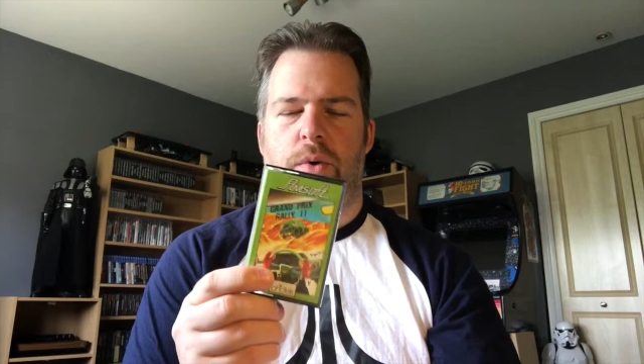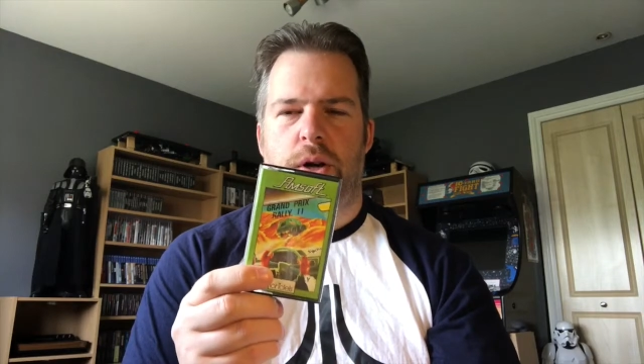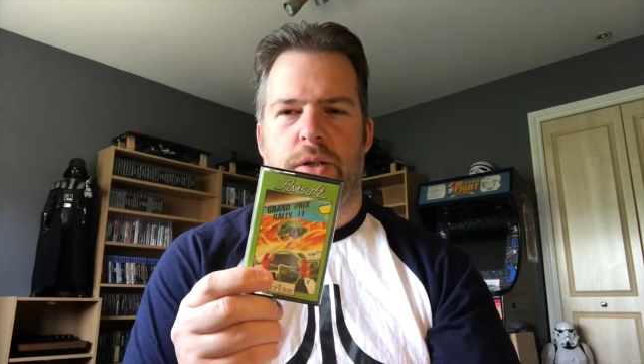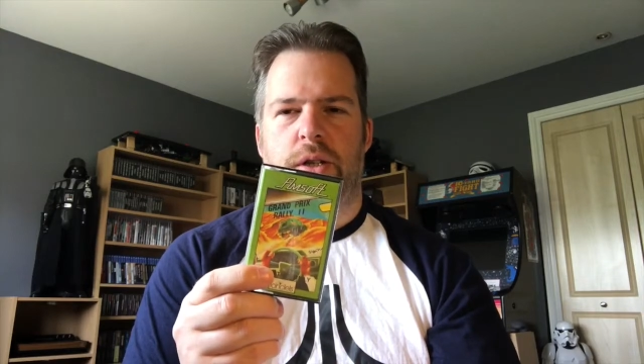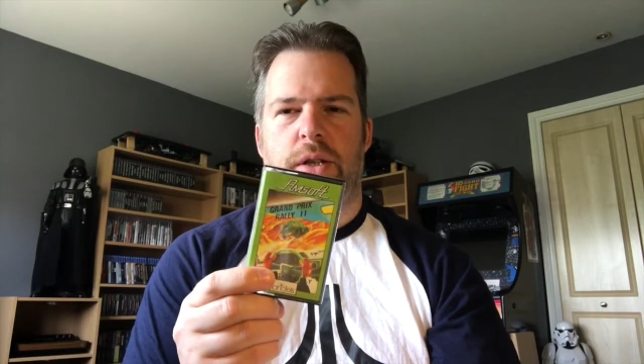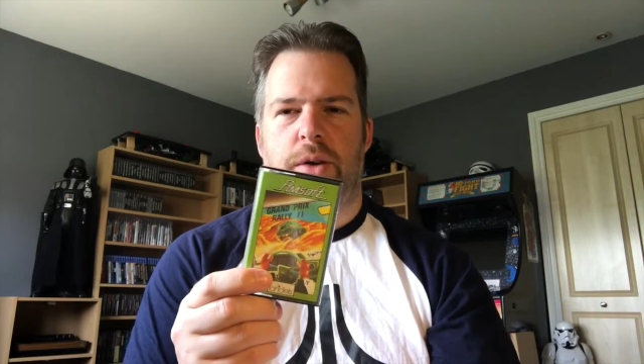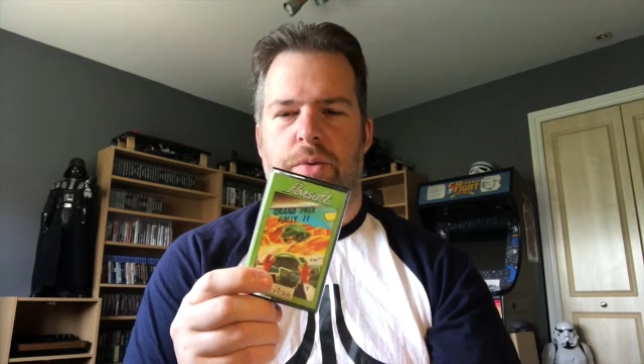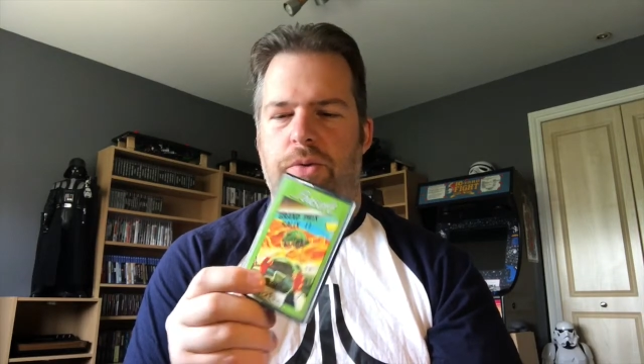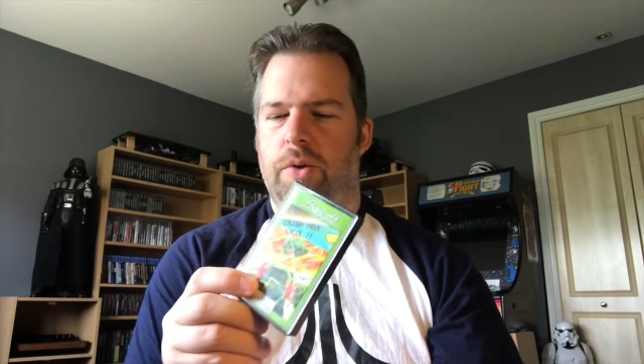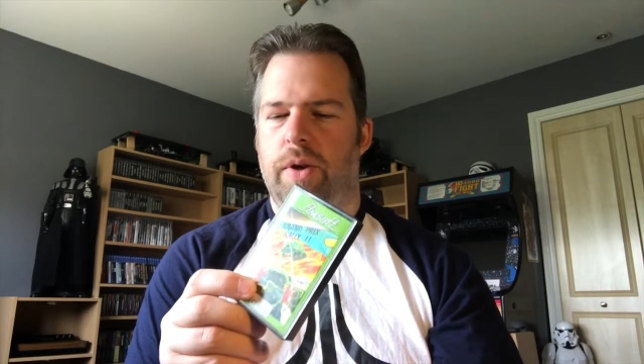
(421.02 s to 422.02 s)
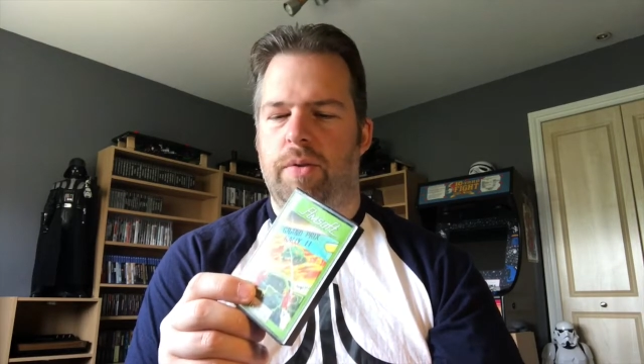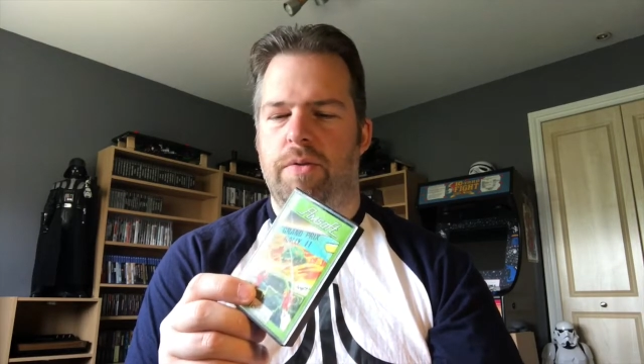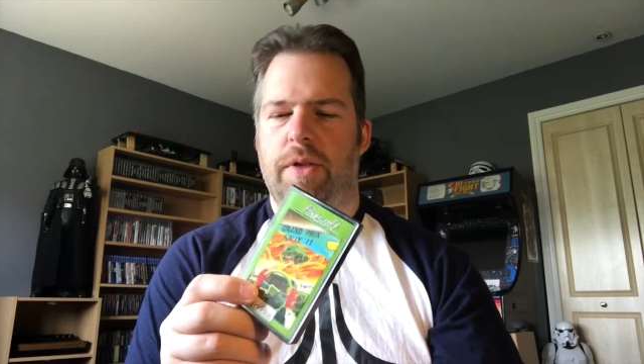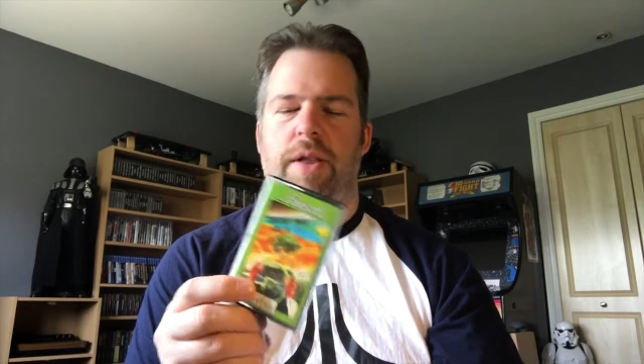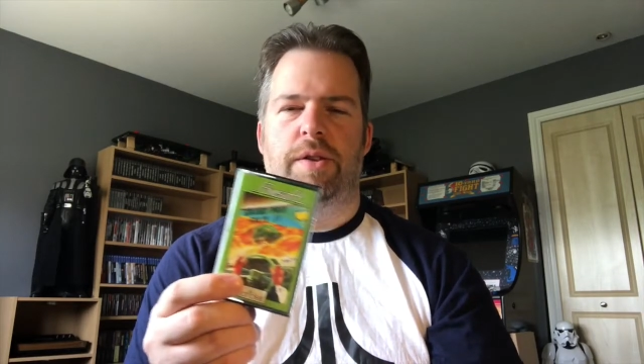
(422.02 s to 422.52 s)
what it's a sequel to. I don't
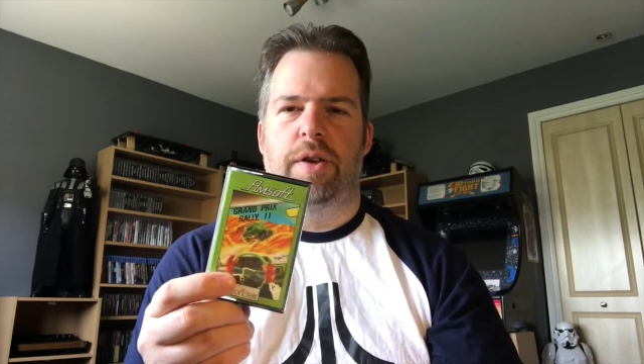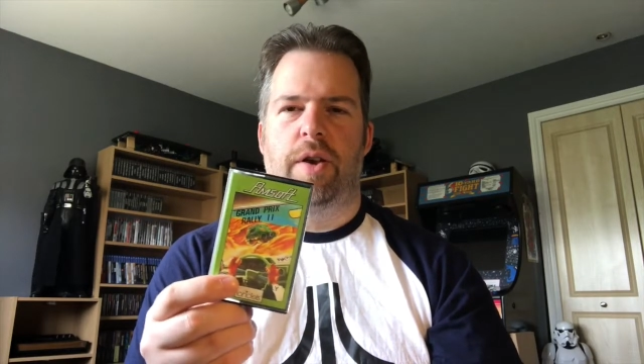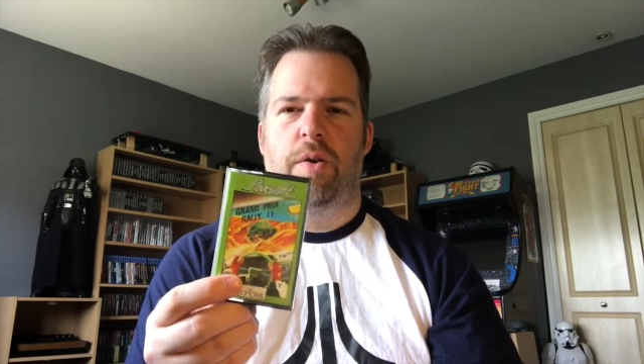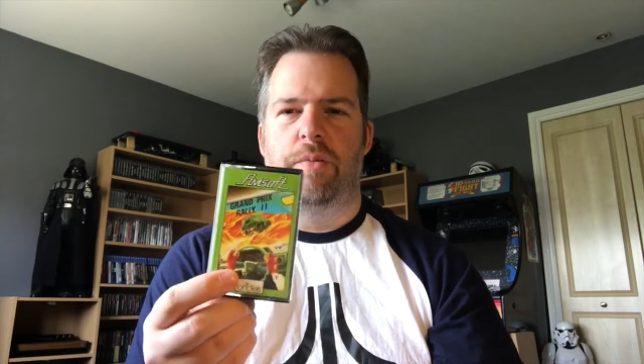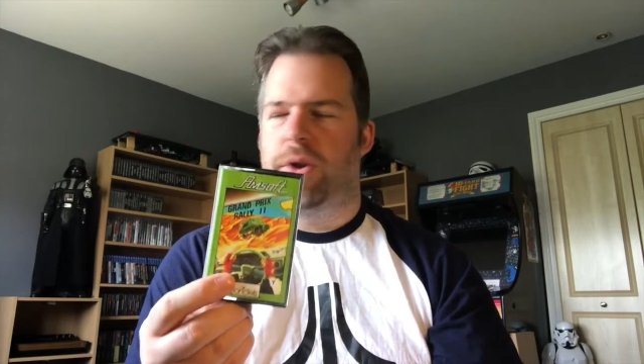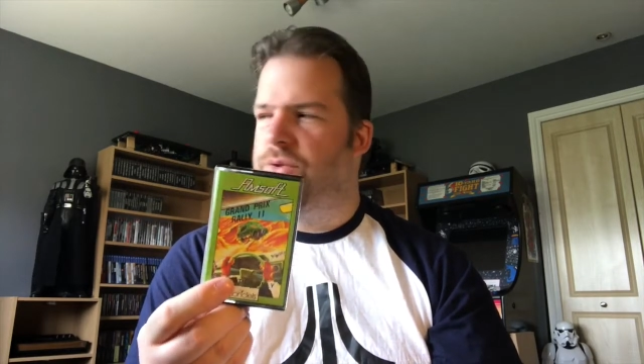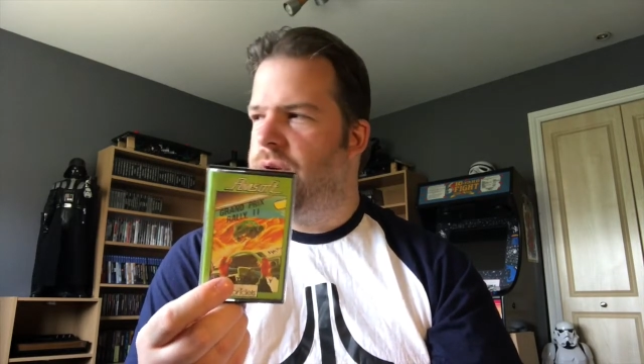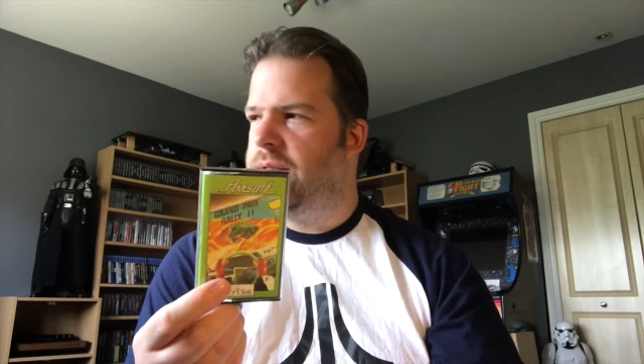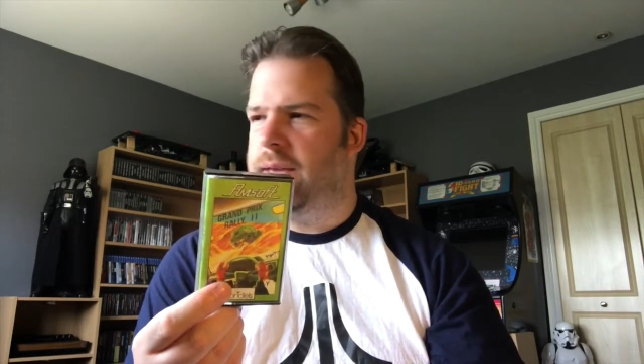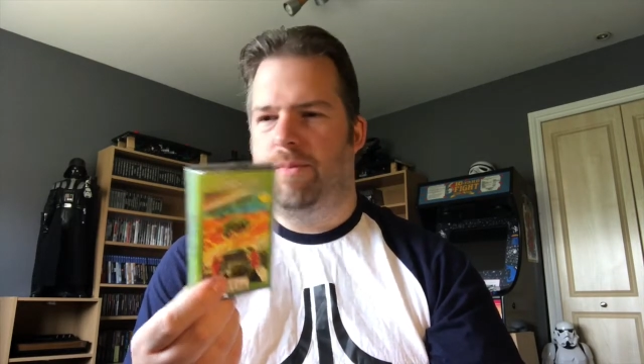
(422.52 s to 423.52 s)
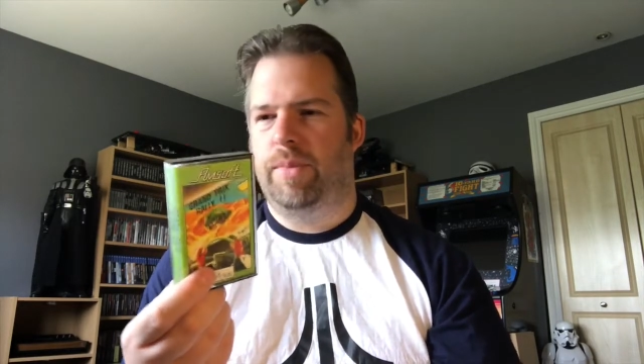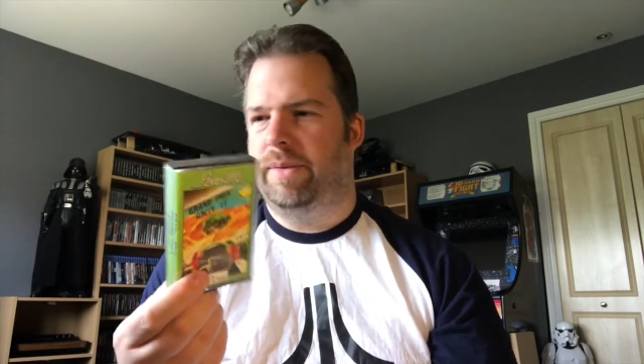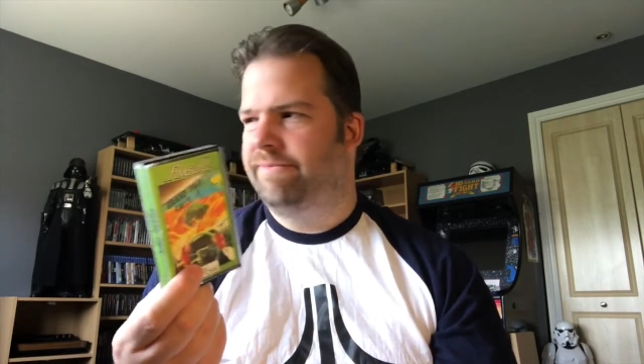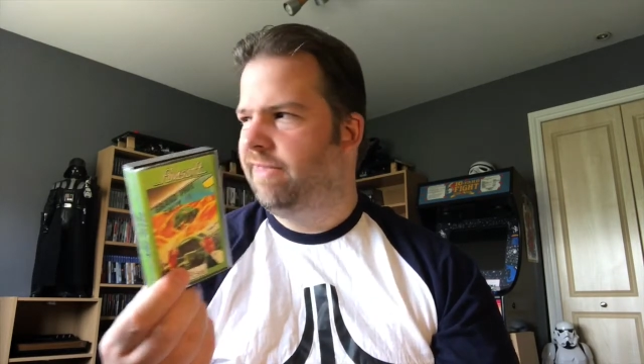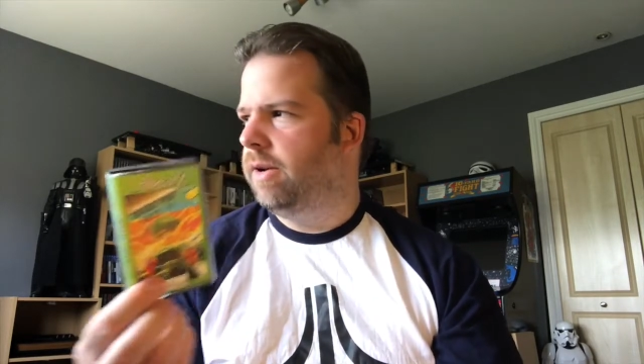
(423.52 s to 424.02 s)
think there's a Grand Prix Rally,
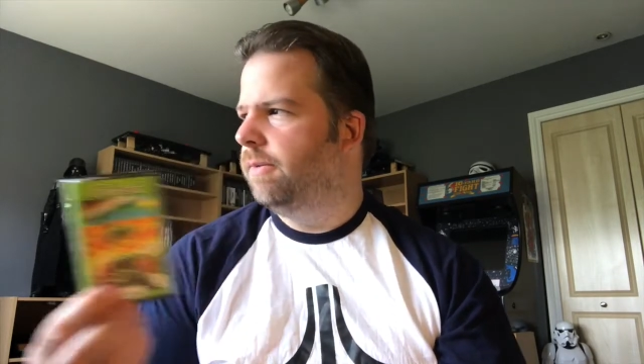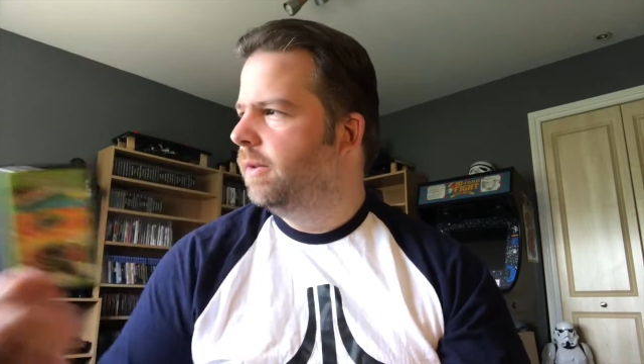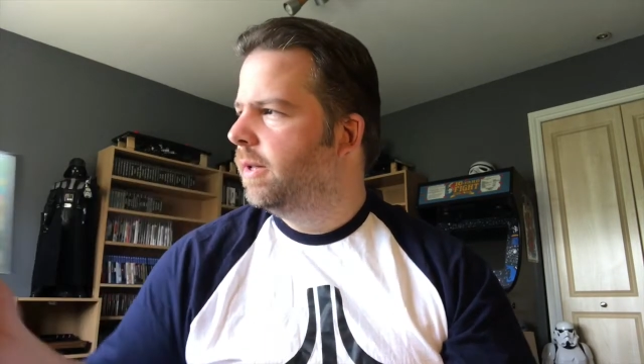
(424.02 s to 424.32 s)
but you know.